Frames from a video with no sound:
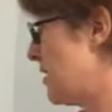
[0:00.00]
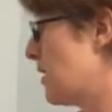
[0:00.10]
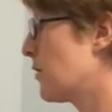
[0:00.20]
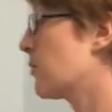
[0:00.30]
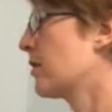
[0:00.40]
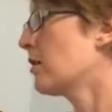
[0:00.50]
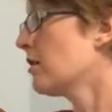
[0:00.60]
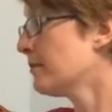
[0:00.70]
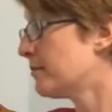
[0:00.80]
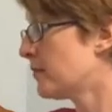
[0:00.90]
it a little
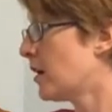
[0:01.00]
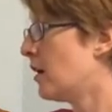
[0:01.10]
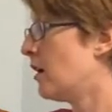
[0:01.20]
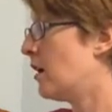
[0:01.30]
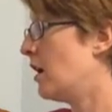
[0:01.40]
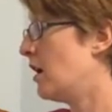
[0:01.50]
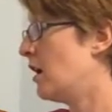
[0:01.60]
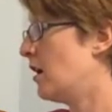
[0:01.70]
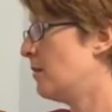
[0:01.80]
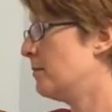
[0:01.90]
thicker.
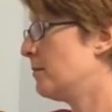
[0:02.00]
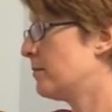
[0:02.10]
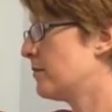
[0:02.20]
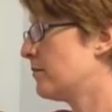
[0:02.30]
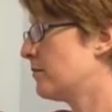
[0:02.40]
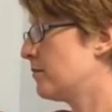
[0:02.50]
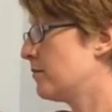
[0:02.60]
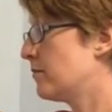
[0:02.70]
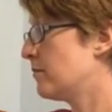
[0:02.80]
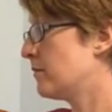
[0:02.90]
Um,
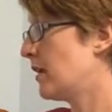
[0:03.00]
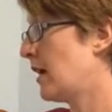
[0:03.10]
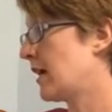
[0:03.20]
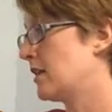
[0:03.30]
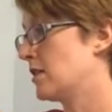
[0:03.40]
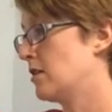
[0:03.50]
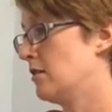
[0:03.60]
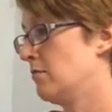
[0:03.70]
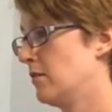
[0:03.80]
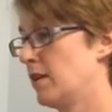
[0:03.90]
I got it done
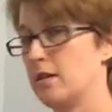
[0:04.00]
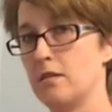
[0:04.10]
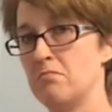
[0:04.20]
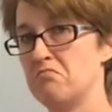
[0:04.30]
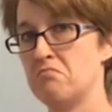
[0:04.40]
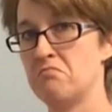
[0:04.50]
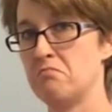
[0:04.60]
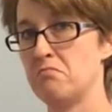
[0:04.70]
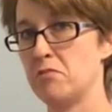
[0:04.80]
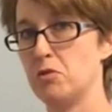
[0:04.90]
in like
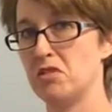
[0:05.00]
two